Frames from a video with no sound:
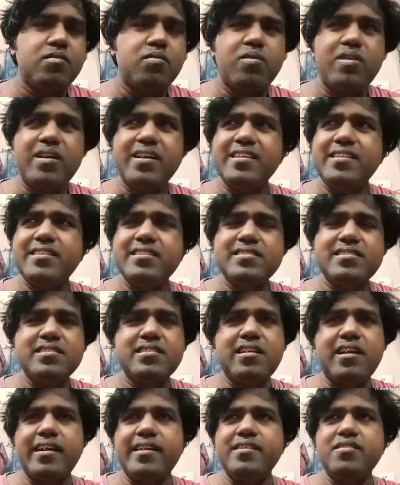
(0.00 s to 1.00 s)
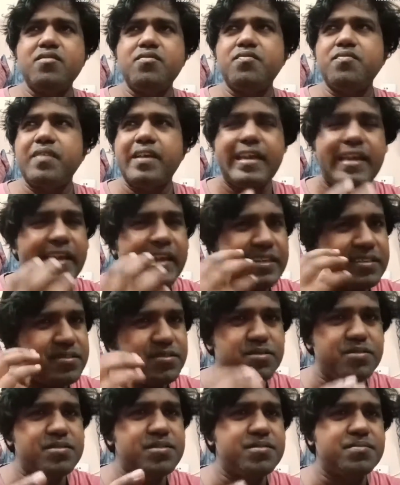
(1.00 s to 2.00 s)
why this kind of
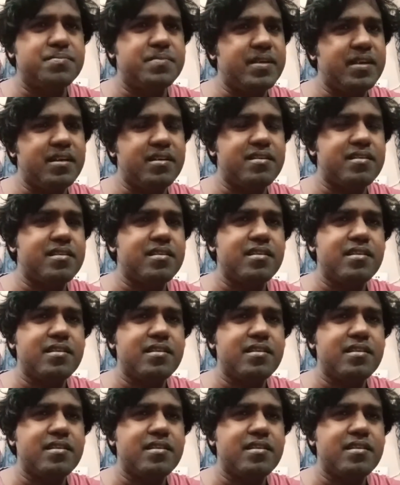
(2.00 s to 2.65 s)
heteroism, yaar?